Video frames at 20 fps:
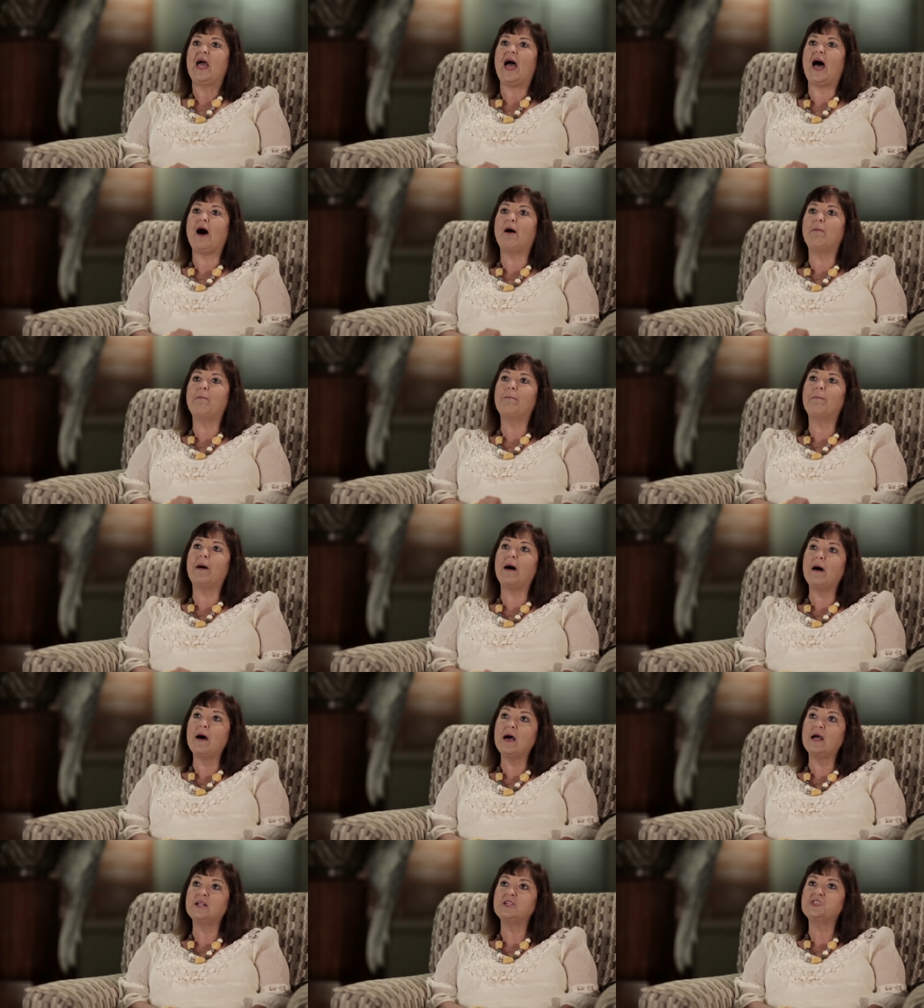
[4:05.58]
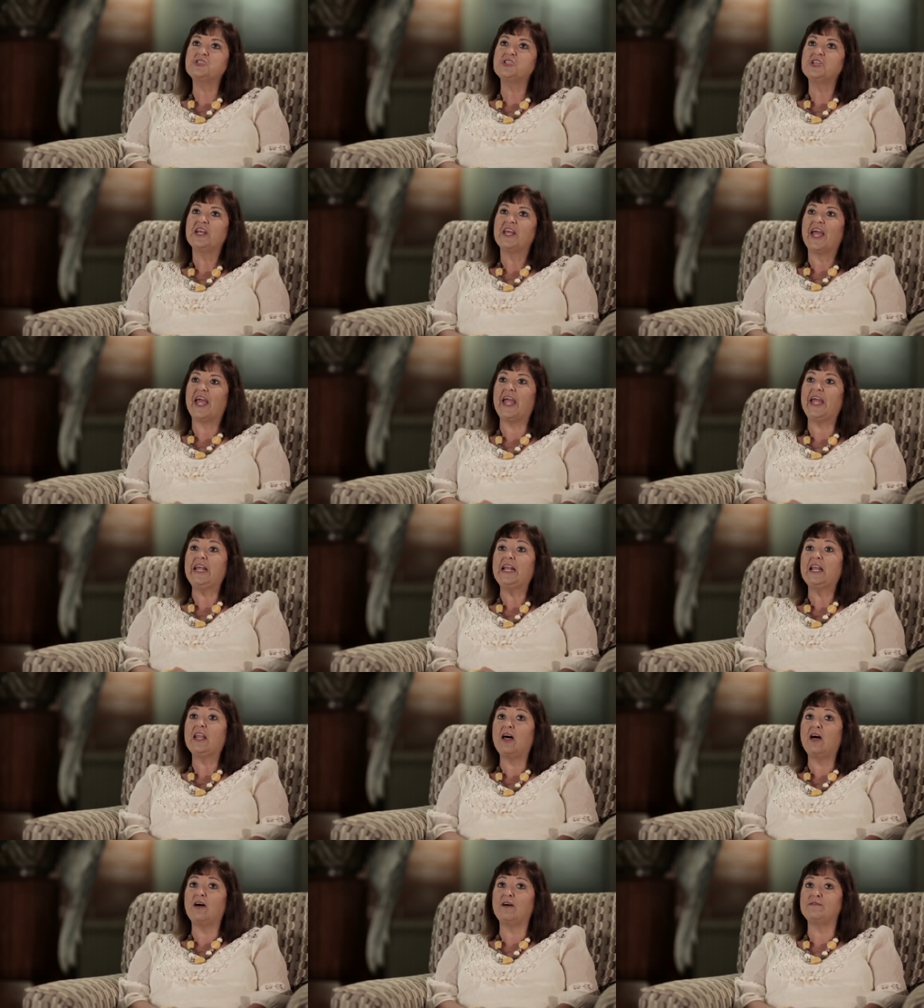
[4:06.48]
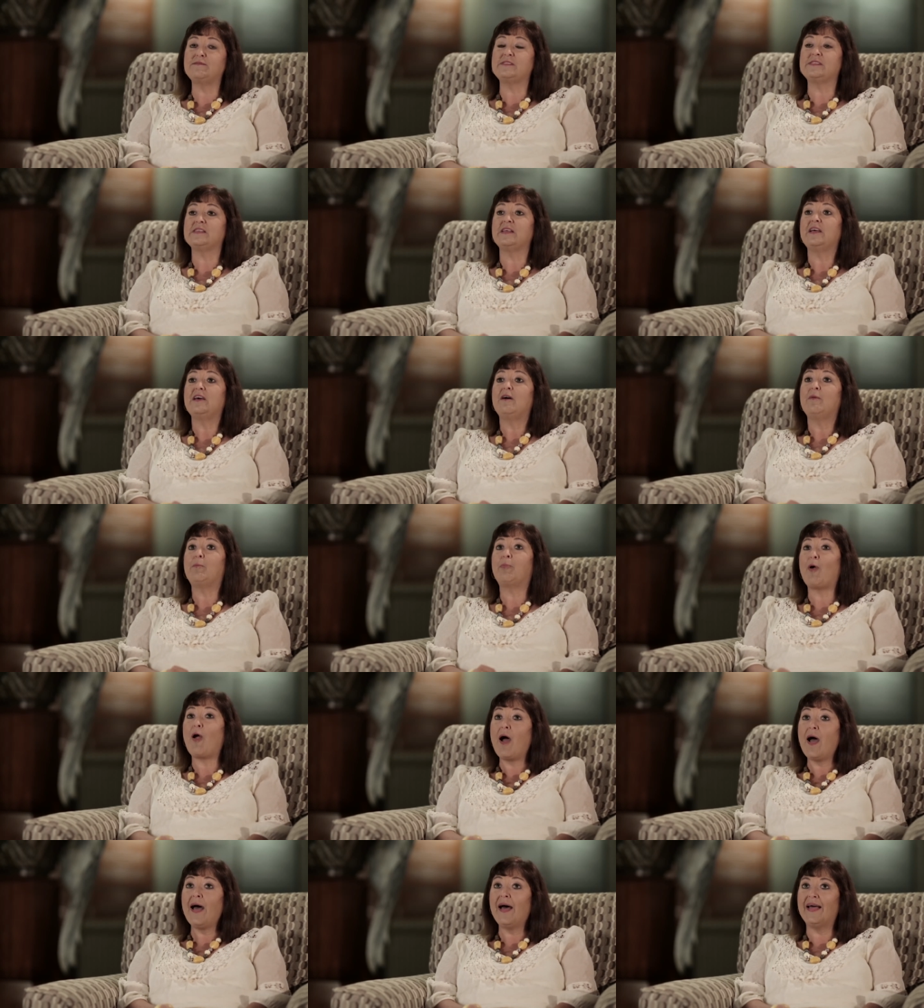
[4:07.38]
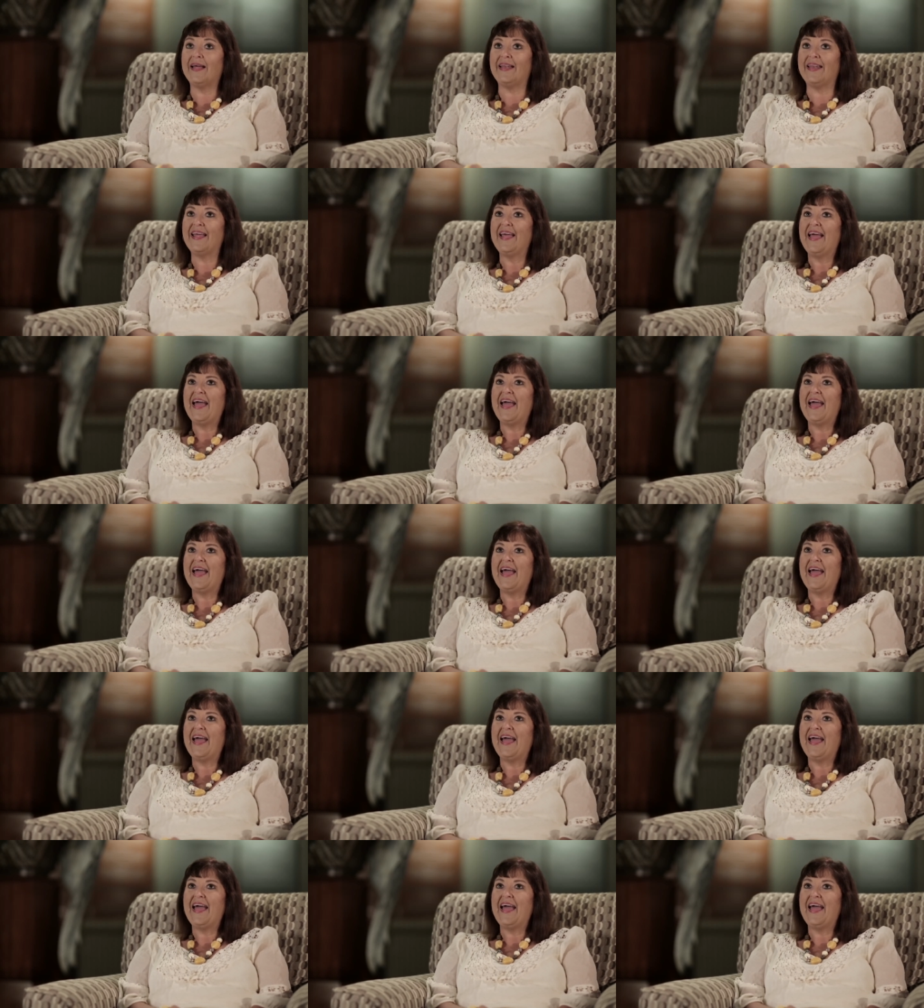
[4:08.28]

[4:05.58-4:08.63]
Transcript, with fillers: how much he loves Brian,